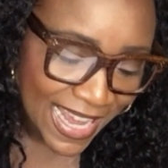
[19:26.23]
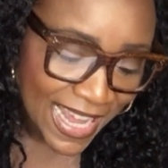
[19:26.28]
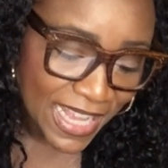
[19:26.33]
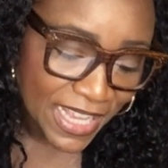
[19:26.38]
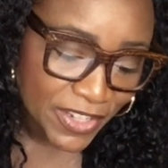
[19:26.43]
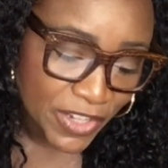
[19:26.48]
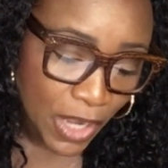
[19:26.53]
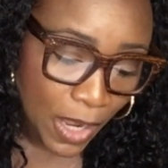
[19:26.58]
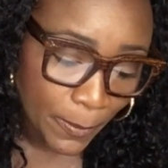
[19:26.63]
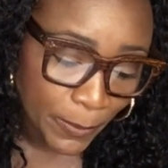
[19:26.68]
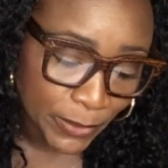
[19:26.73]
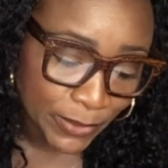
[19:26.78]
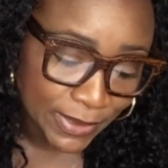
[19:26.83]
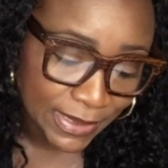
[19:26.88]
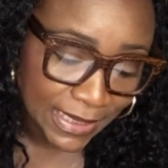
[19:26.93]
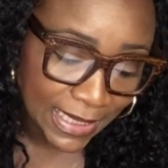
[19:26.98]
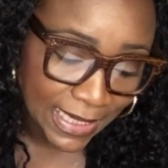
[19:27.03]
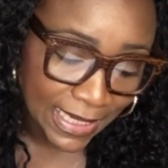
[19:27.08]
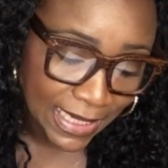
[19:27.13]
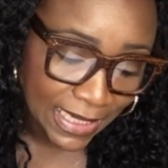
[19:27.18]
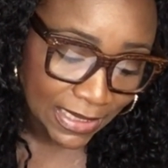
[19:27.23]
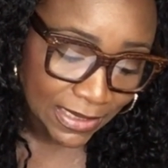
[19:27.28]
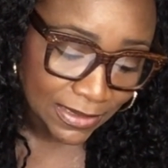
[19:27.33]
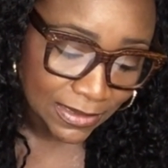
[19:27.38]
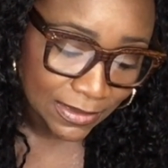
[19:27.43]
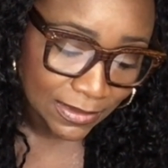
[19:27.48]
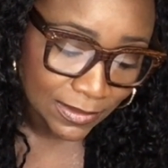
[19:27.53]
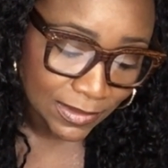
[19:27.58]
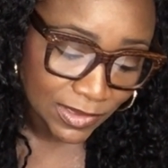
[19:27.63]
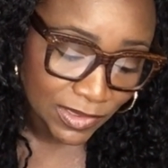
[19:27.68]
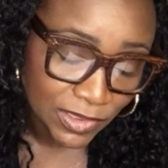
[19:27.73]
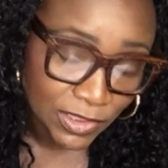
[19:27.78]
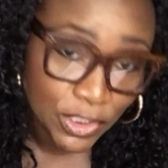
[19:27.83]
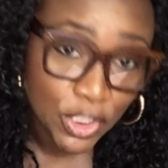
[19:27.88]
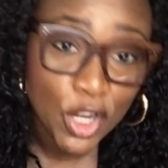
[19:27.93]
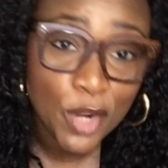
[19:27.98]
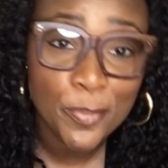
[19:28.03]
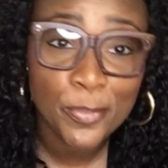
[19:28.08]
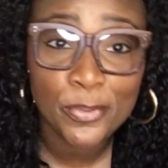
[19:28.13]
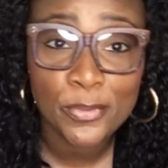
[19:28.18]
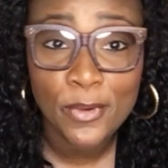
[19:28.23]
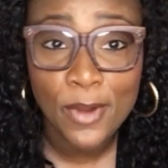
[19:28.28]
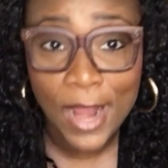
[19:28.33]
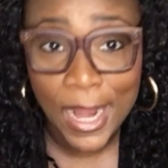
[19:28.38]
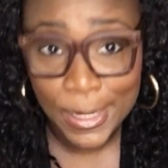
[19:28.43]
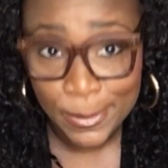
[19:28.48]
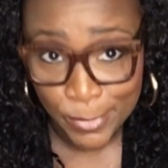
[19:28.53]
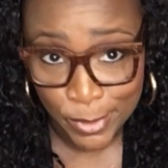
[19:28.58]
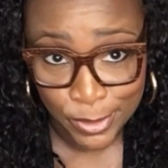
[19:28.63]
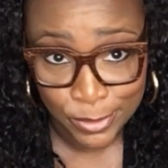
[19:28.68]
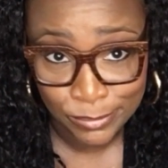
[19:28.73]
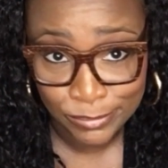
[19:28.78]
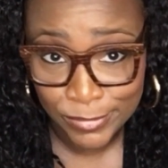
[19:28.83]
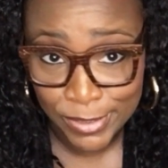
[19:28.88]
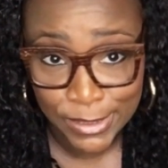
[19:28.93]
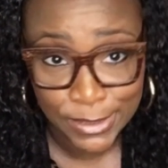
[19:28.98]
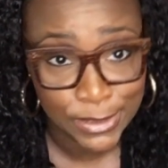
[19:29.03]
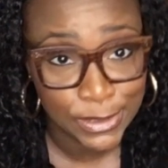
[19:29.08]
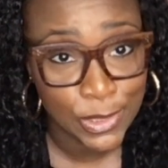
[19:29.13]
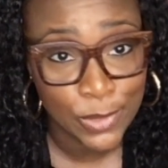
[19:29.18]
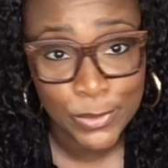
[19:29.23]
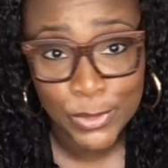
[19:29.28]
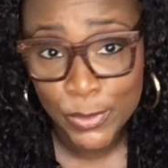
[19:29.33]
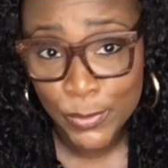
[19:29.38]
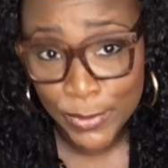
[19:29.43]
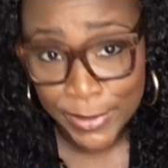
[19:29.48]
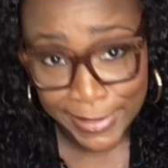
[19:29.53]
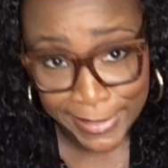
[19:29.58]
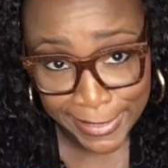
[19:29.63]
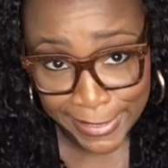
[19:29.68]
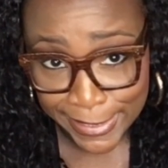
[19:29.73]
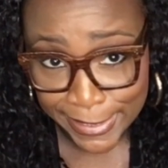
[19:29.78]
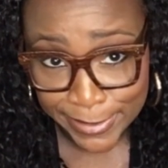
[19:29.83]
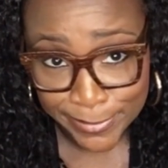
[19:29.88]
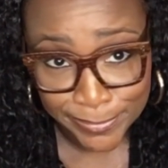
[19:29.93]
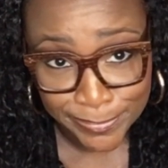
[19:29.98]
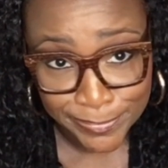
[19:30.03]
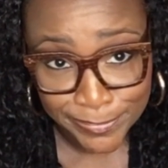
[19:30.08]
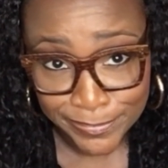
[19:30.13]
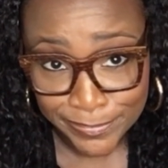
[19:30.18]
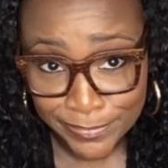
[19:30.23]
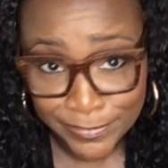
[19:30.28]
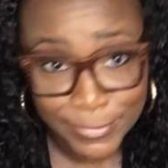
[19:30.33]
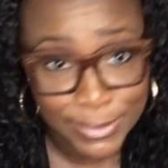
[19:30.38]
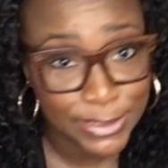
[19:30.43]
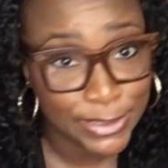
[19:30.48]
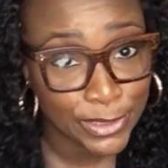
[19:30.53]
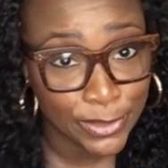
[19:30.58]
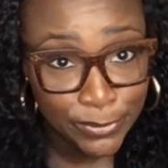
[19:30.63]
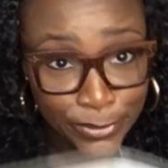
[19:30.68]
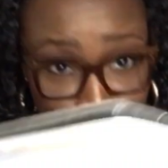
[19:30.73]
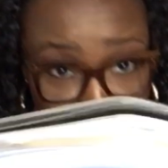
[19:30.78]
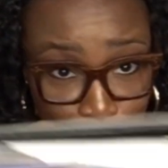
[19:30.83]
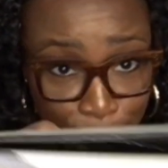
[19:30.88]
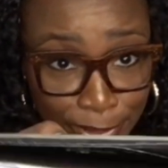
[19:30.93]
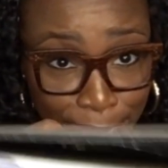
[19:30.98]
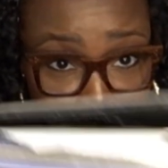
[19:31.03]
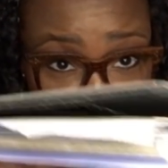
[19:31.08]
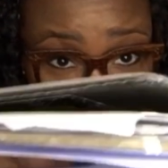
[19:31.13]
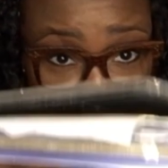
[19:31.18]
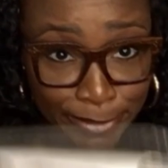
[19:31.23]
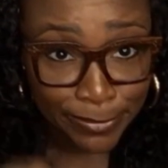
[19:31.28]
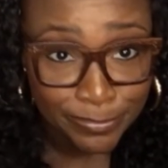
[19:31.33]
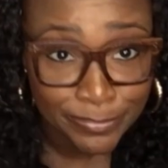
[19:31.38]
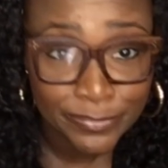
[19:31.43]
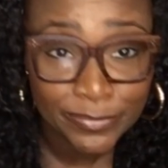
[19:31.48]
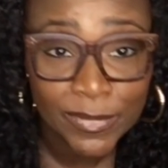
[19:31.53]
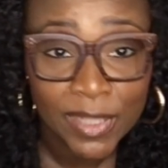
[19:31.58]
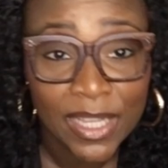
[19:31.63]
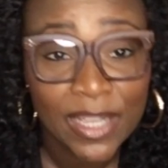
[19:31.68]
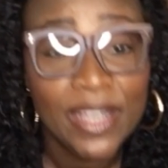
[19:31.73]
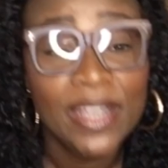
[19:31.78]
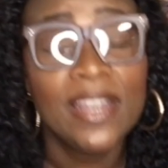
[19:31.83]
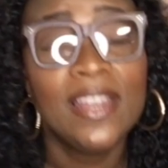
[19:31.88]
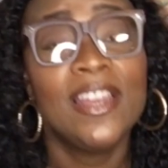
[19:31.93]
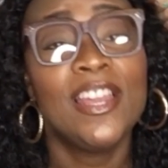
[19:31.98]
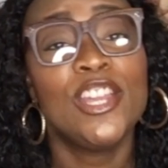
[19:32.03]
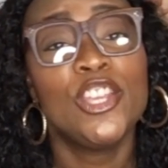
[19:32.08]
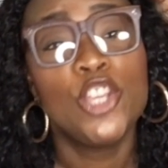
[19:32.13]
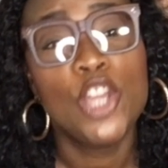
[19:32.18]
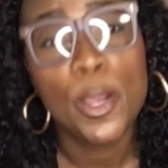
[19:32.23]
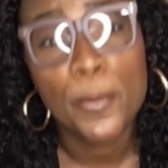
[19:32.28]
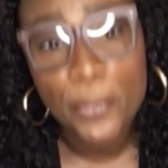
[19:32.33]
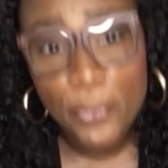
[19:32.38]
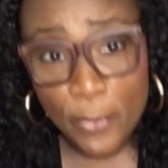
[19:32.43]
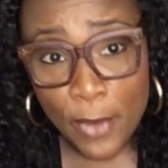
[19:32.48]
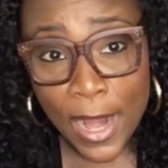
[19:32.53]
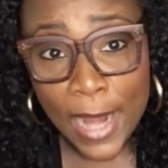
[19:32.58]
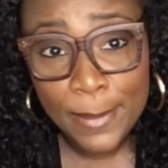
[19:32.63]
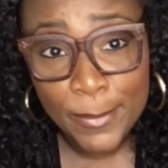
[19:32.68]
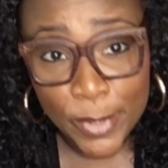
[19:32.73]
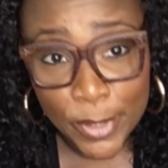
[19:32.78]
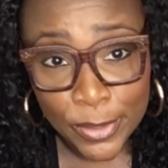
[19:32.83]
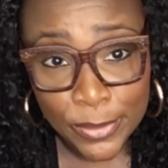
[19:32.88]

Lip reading: Number 10, your primer. This is on you again. This is on you again. Your primer